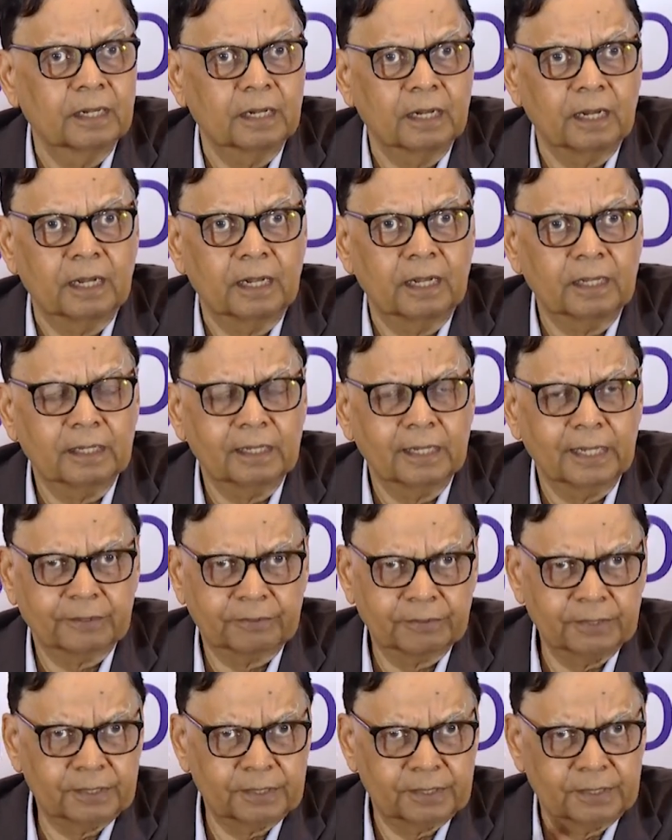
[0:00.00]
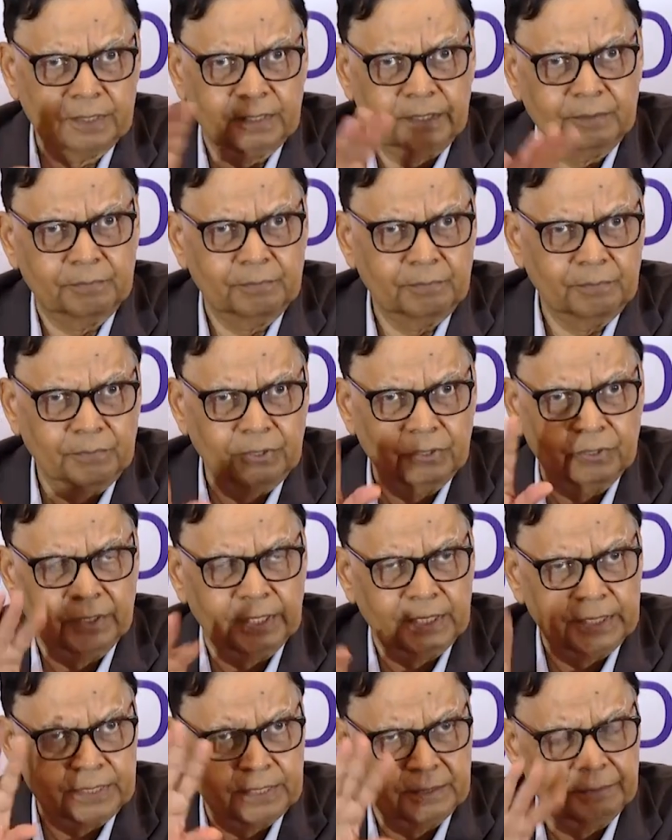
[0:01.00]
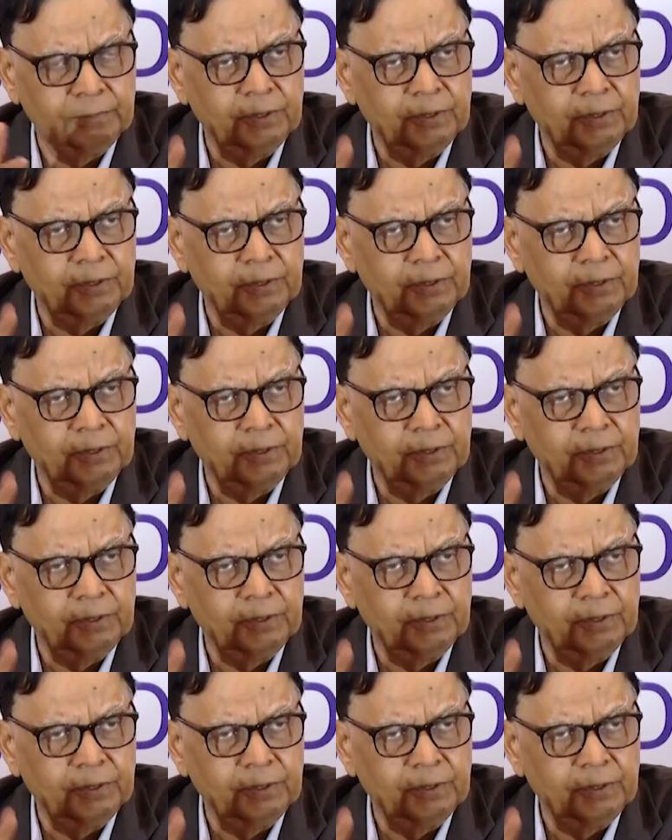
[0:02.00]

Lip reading: That was more or less the